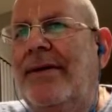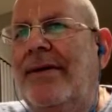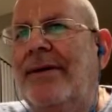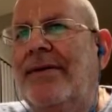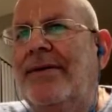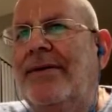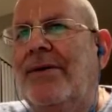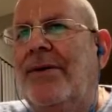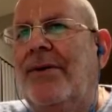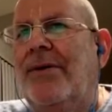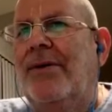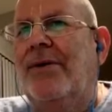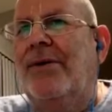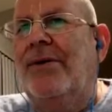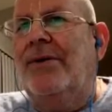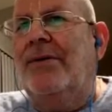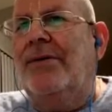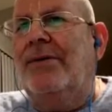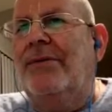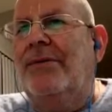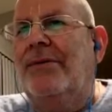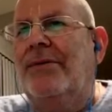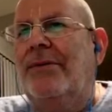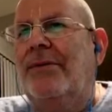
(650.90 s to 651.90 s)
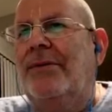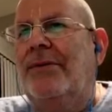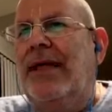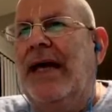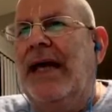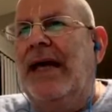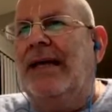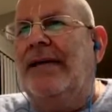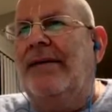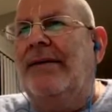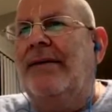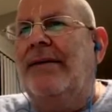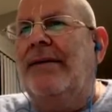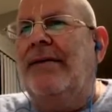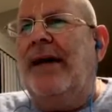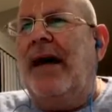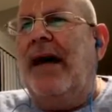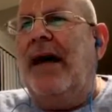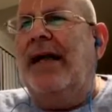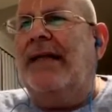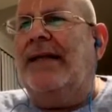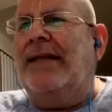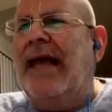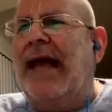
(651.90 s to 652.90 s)
So then
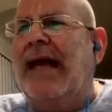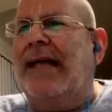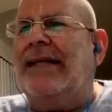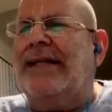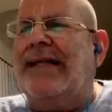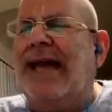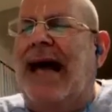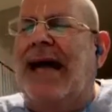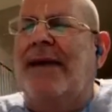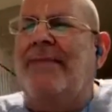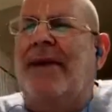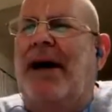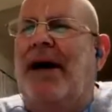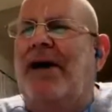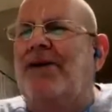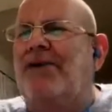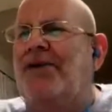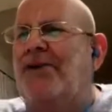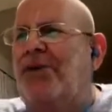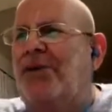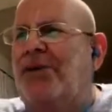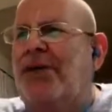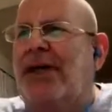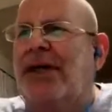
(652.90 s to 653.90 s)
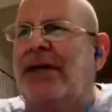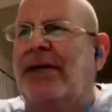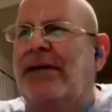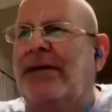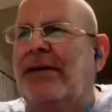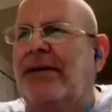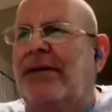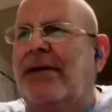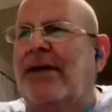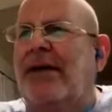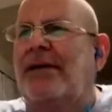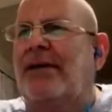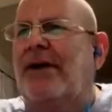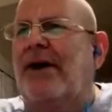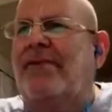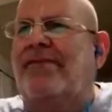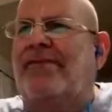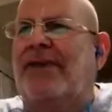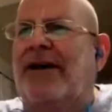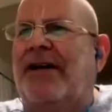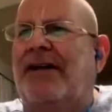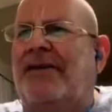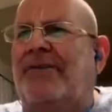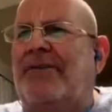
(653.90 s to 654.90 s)
at that time, Arjuna cut
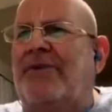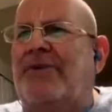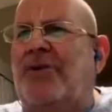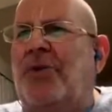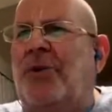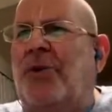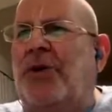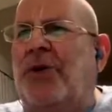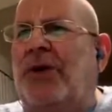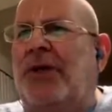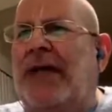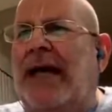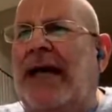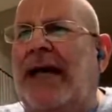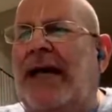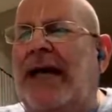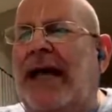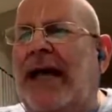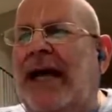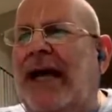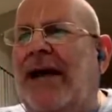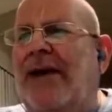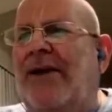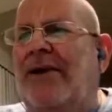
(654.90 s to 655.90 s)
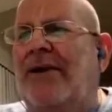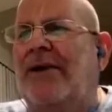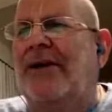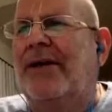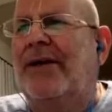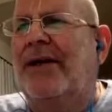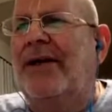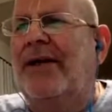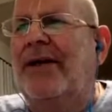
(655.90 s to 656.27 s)
off a jewel and hair